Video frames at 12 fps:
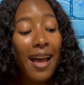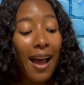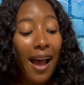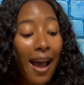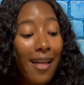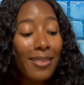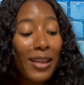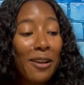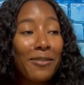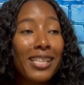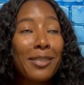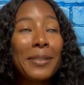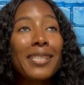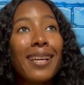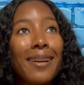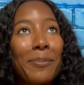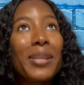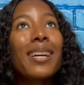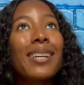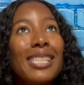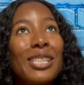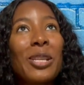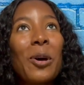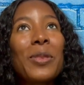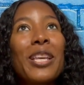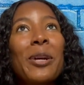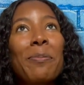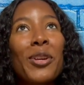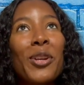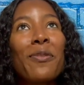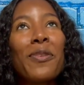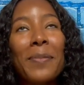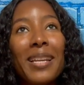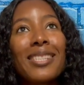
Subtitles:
I love this because it's so therapeutic for me